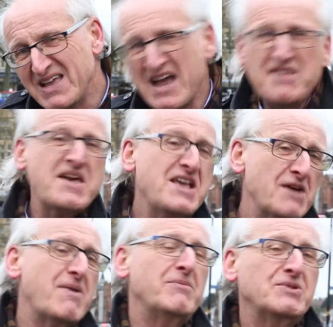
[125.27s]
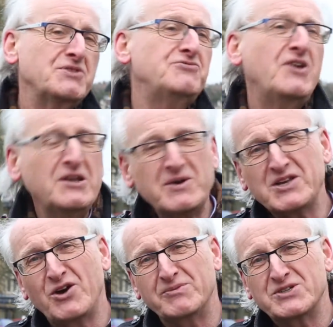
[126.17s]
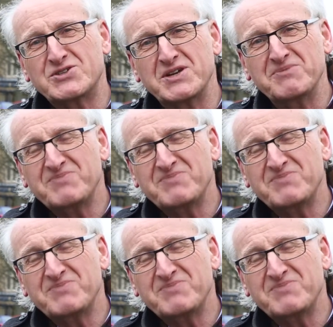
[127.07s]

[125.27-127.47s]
And they come up with the following commentary.